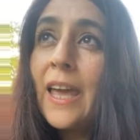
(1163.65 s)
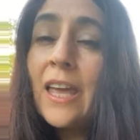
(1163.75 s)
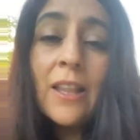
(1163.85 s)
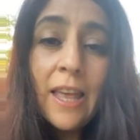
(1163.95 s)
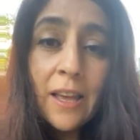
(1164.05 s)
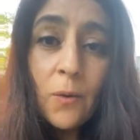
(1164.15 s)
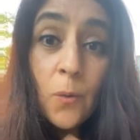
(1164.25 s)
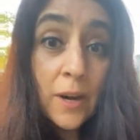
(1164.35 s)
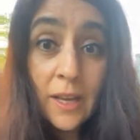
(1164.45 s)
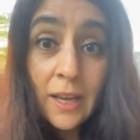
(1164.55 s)
kind of like
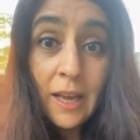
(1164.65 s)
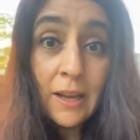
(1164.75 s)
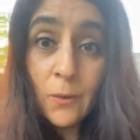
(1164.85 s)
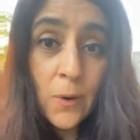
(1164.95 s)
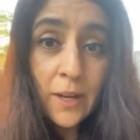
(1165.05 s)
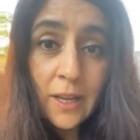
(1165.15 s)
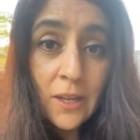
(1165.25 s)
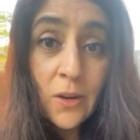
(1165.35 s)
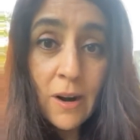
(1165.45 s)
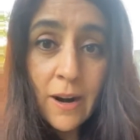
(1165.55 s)
working
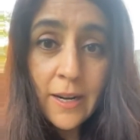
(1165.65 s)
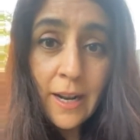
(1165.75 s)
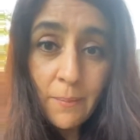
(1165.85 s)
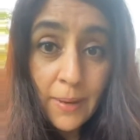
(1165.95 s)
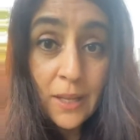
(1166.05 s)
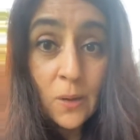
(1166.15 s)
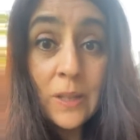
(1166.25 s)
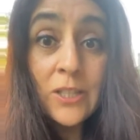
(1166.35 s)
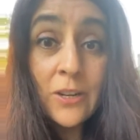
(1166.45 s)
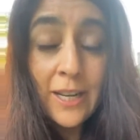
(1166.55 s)
in your garden and being
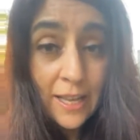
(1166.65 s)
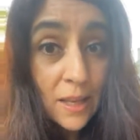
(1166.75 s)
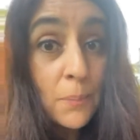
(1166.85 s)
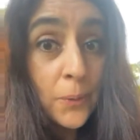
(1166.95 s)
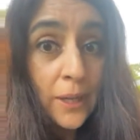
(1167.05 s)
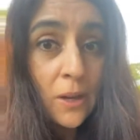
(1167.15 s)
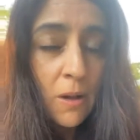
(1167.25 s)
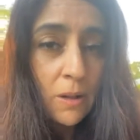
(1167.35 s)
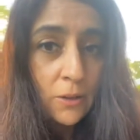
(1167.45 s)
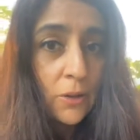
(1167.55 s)
all dirty and then putting
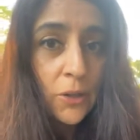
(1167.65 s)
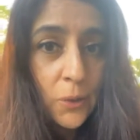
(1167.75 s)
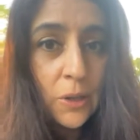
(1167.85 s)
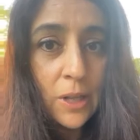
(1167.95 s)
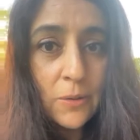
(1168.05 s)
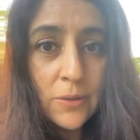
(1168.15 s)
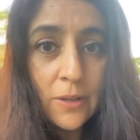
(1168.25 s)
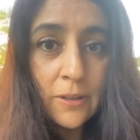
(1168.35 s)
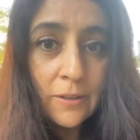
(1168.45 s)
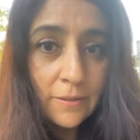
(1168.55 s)
all your new clothes on,